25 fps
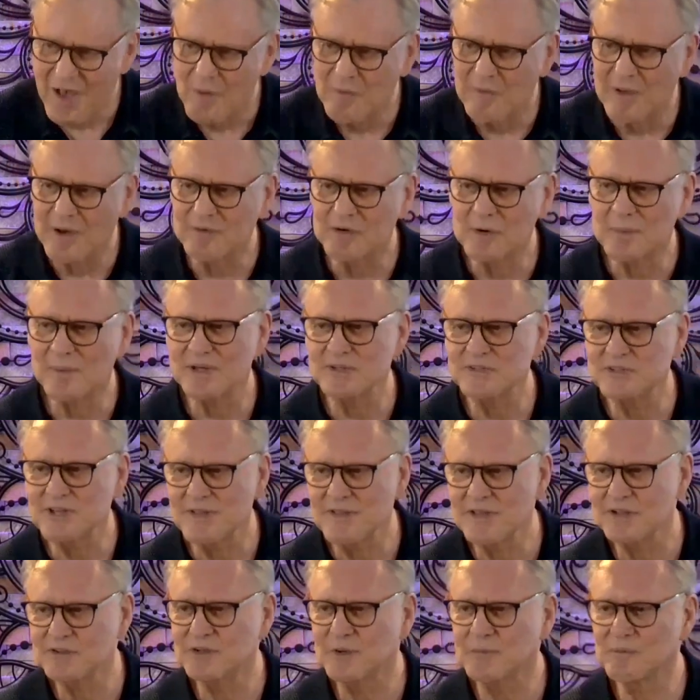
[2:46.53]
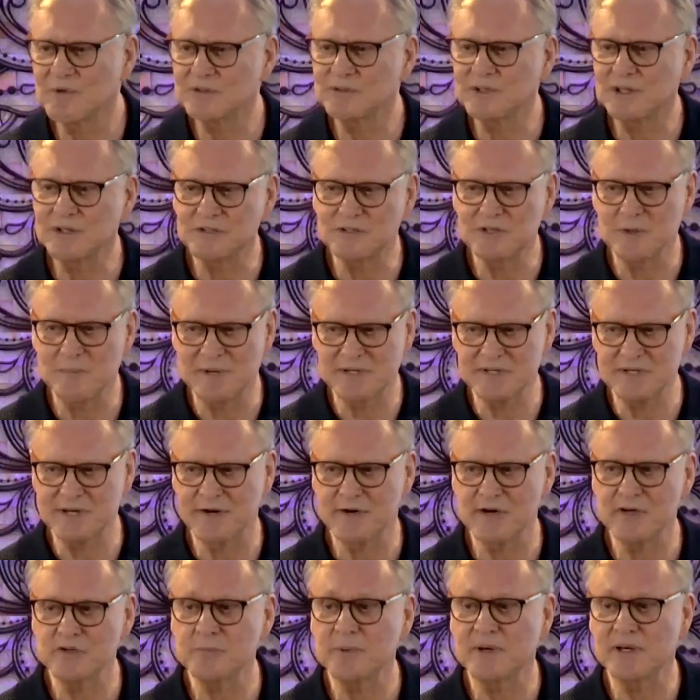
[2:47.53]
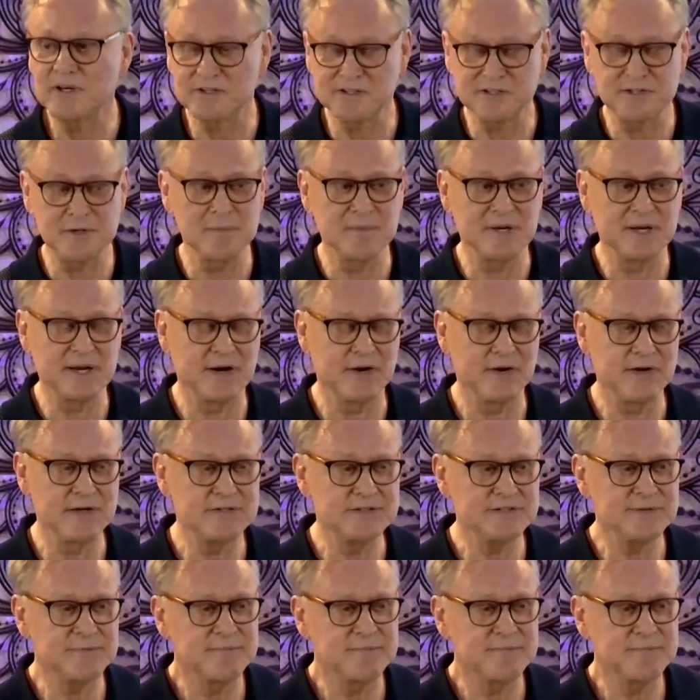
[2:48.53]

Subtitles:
time I say this, I want to say cemeteries, but it's seminaries.